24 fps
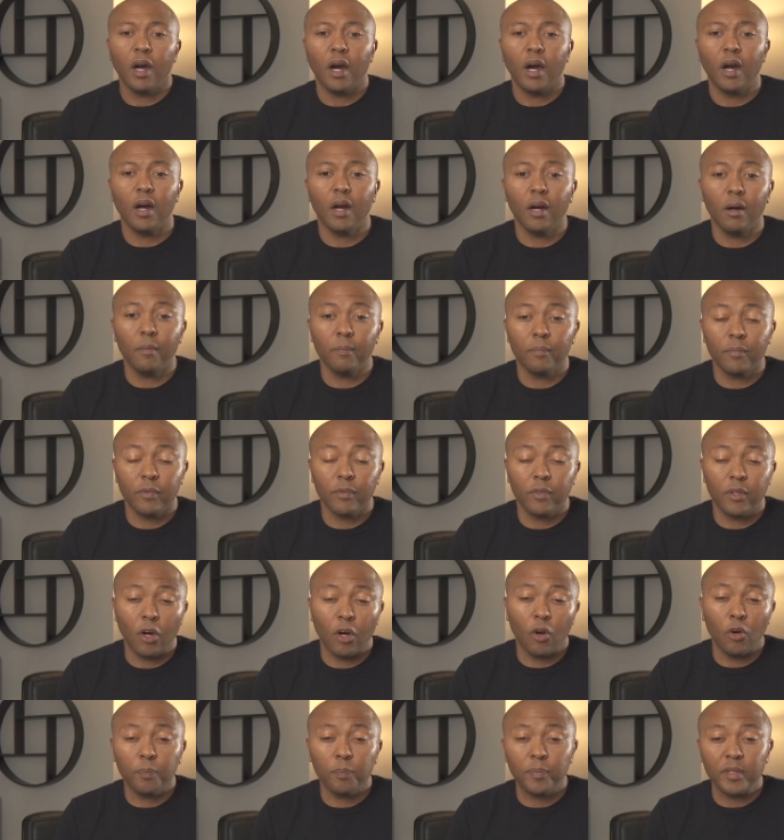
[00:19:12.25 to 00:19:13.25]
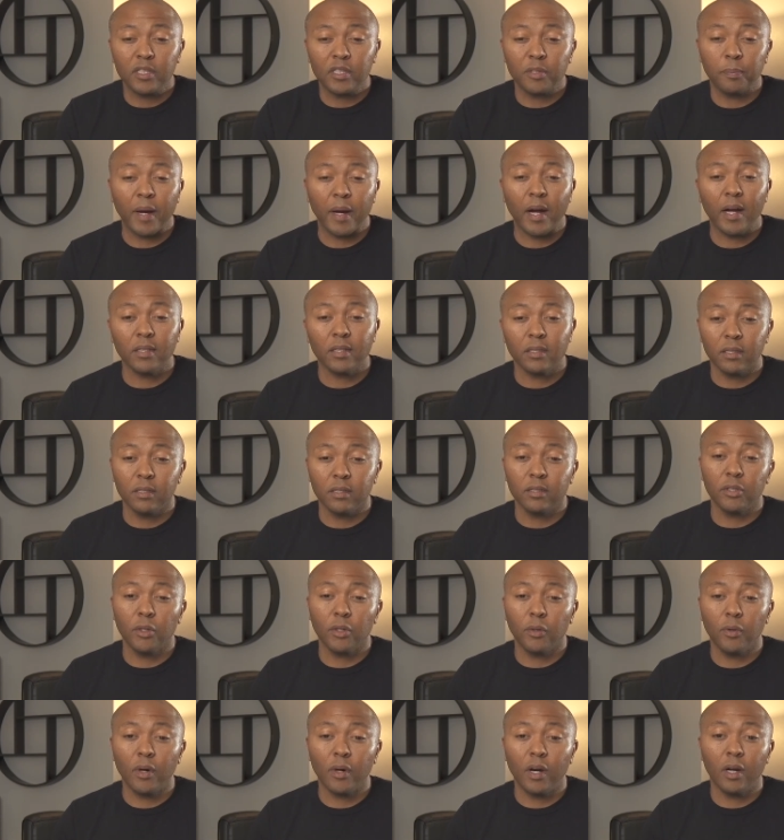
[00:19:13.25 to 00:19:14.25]
the open spots. And
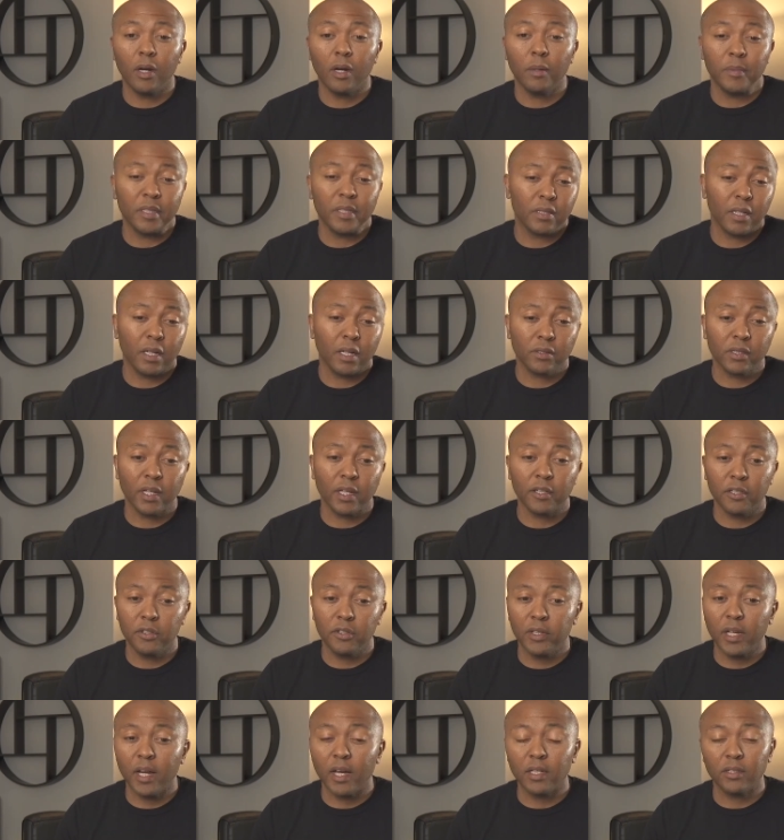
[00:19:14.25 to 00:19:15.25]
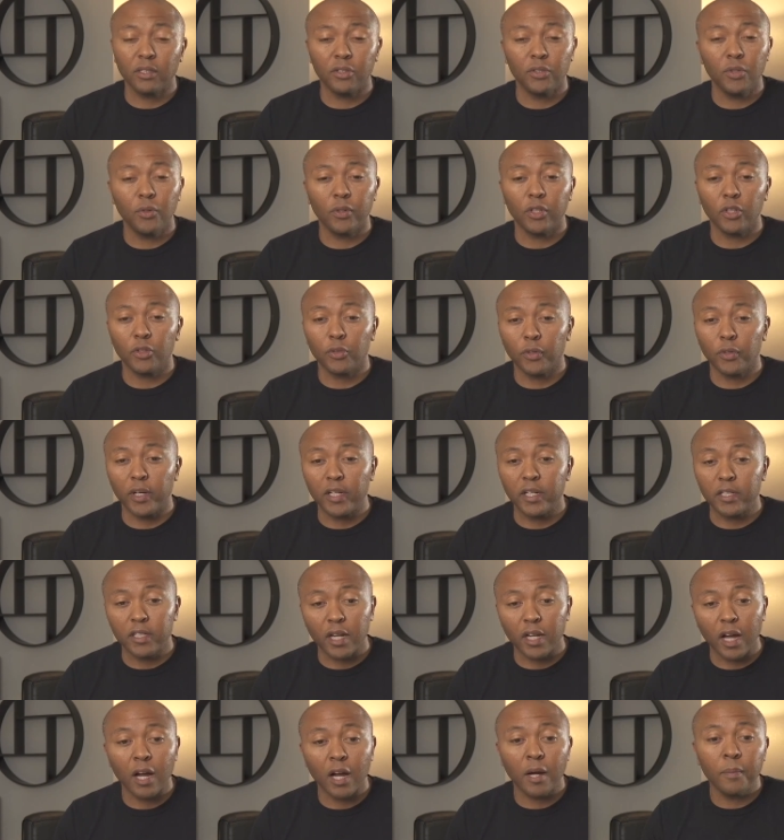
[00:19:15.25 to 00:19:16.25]
so it sounds like you guys are doing a great
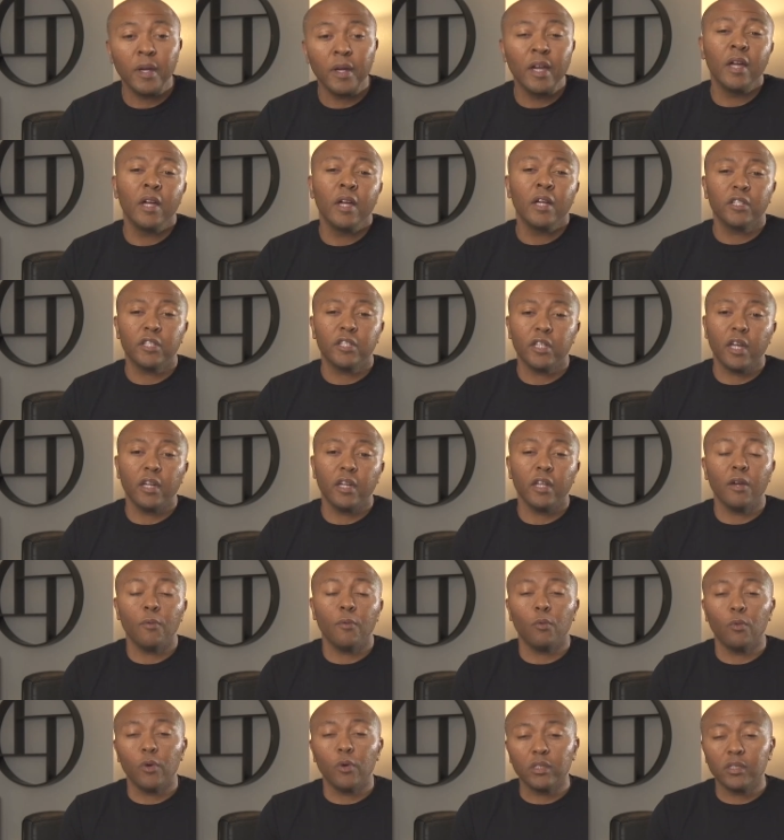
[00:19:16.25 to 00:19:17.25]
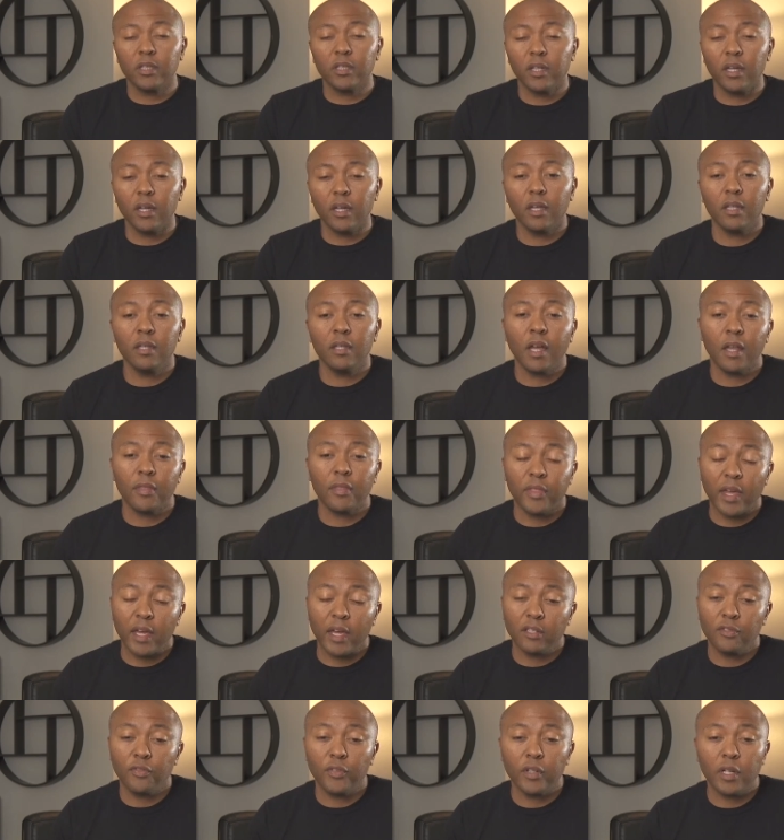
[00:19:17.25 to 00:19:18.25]
job. Shannon, once again,
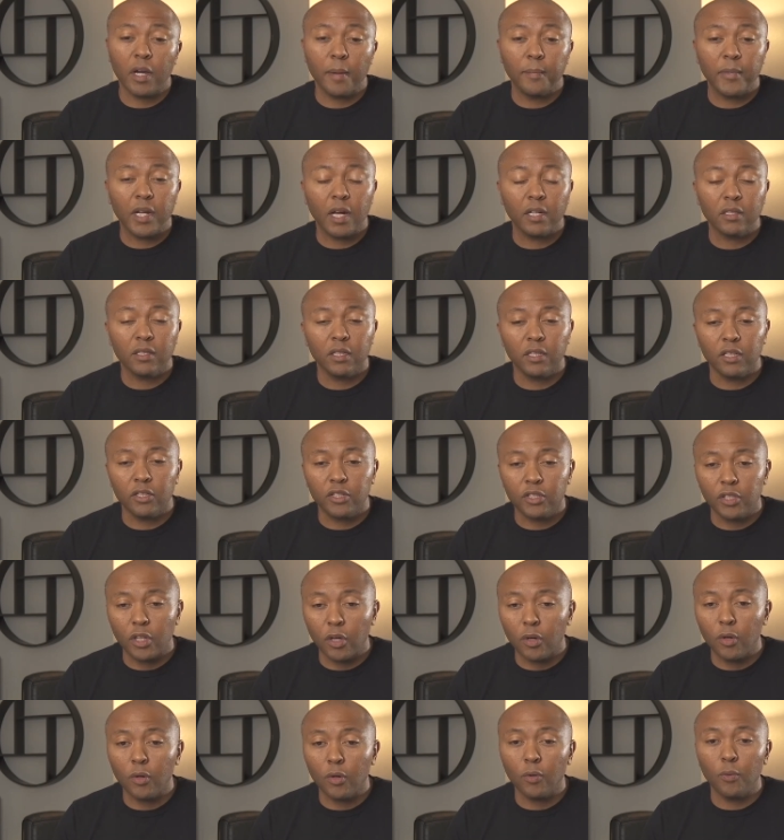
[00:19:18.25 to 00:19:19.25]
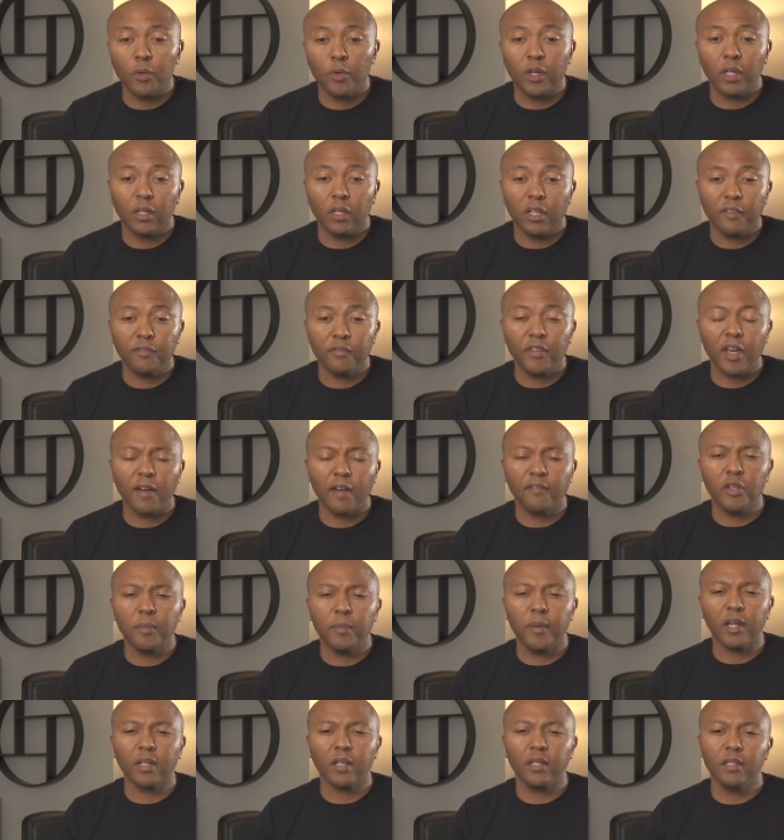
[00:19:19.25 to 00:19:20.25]
thanks for coming on to the show. We'd love to have
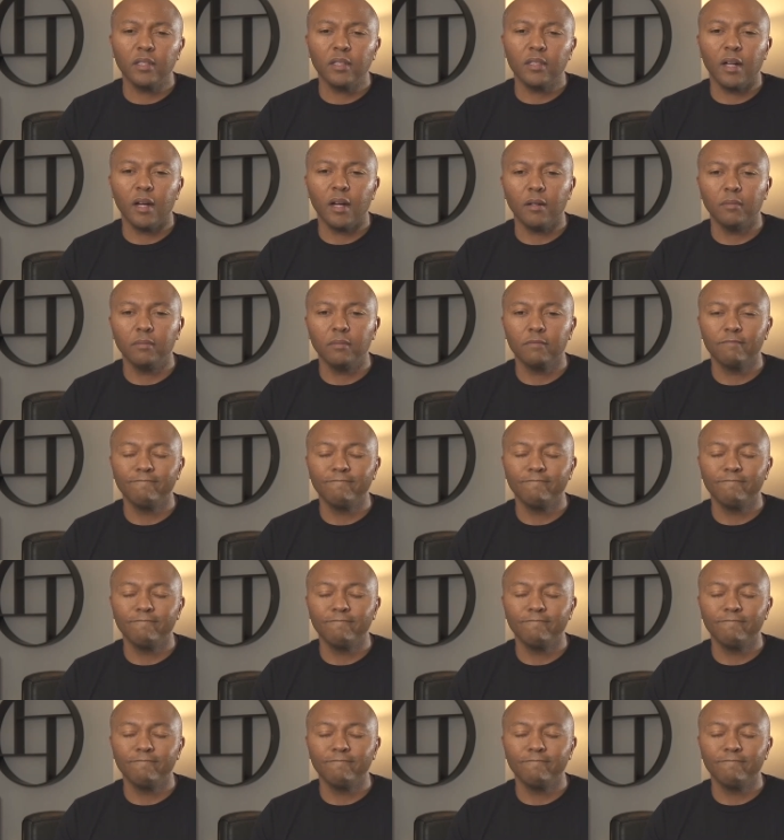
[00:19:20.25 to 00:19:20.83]
you back anytime.